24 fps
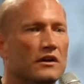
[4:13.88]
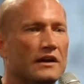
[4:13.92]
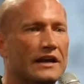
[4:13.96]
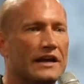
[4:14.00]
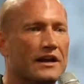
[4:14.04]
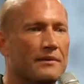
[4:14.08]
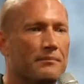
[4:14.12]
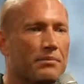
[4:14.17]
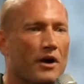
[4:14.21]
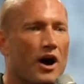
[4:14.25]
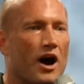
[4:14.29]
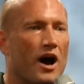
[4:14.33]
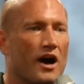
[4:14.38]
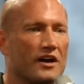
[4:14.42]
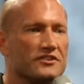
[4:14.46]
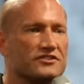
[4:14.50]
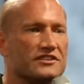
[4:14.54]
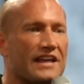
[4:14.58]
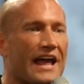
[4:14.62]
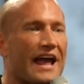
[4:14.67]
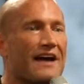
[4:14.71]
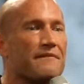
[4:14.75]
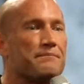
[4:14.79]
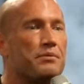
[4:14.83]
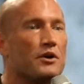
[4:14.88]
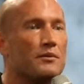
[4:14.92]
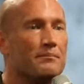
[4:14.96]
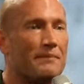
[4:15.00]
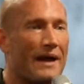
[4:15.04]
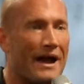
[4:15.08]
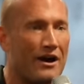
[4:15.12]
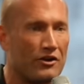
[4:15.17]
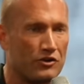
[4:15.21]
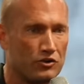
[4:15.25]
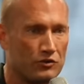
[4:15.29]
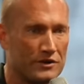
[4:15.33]
in a box. They have put
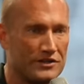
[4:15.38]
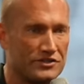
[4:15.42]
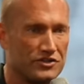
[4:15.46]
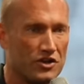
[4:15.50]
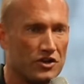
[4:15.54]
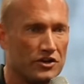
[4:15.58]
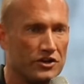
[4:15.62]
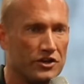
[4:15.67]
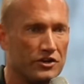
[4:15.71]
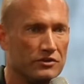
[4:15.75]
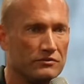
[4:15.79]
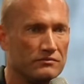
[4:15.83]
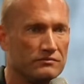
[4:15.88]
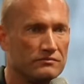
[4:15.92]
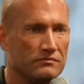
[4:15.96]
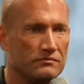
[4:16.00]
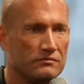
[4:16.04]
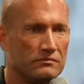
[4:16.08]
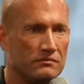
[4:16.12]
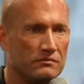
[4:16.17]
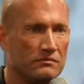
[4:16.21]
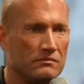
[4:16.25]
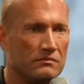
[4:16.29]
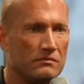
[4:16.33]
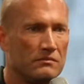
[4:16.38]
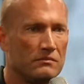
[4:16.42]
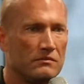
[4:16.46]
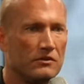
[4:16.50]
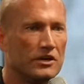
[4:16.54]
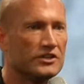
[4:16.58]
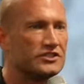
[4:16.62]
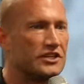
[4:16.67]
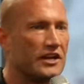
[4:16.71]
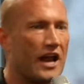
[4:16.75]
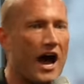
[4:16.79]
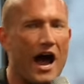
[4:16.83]
boundaries on you.
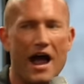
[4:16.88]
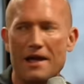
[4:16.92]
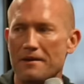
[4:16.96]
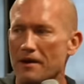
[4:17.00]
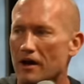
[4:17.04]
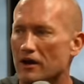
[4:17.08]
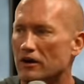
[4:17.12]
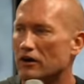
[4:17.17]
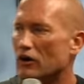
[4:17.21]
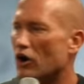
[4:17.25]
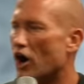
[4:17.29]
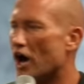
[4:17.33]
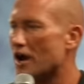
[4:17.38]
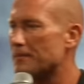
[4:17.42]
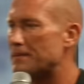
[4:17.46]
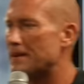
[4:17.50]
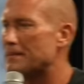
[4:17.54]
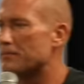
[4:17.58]
Listen, I, a lot of